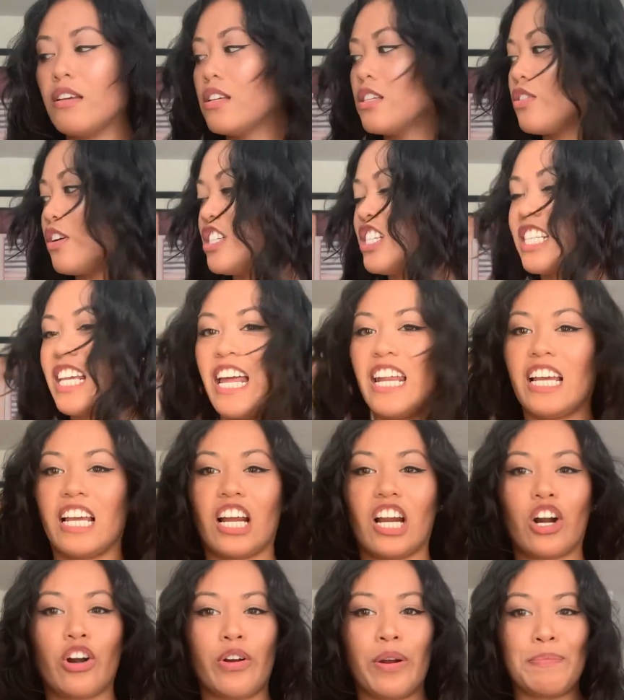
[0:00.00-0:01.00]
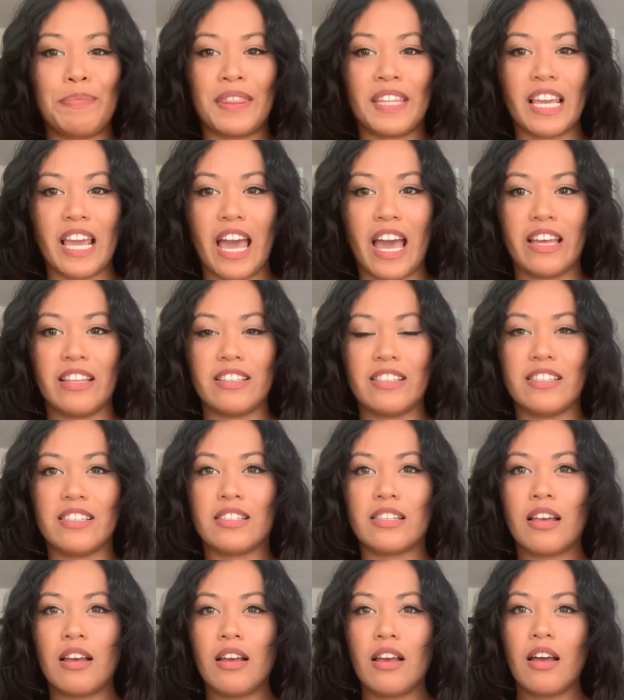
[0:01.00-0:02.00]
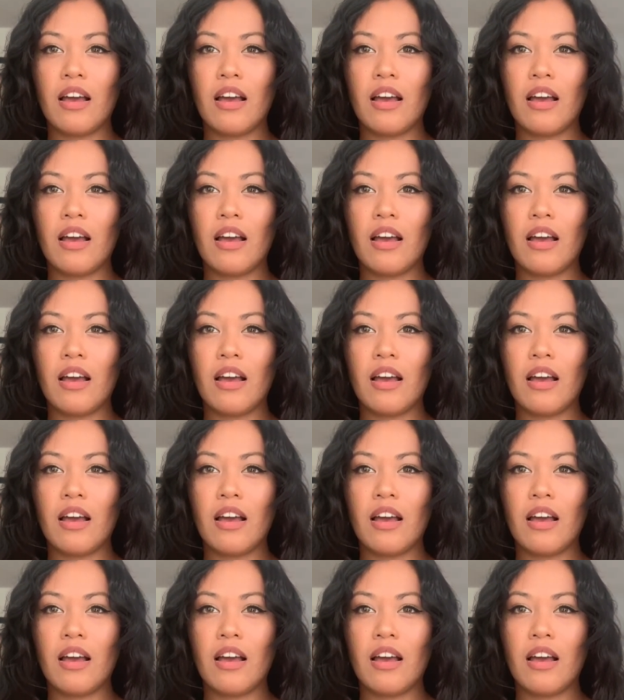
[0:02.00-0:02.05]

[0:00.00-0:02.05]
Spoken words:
so I just kind of crimp the ends